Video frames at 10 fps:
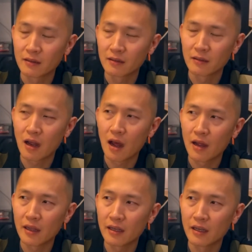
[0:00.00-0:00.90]

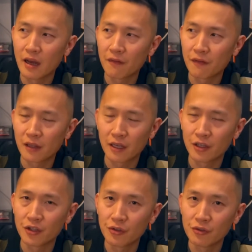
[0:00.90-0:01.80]
not enough for like a
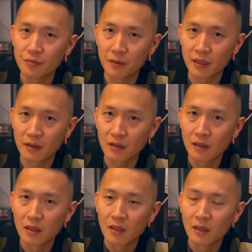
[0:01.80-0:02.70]
huge meal
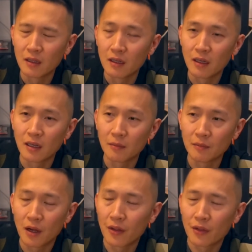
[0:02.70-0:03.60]

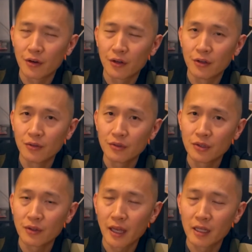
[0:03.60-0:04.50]
on their own,
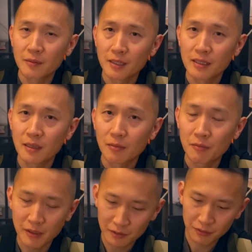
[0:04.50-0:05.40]
so they had to be
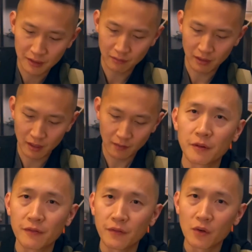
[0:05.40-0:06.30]
supplemented with something.
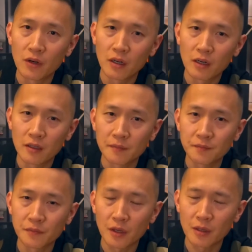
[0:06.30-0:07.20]
Before
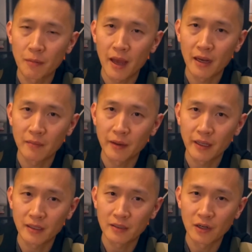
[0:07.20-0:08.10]
all the panic
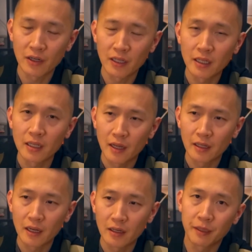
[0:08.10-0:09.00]
buying started, I
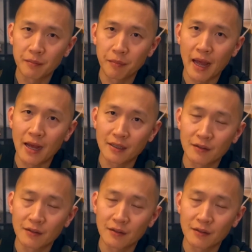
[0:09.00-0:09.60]
got big packs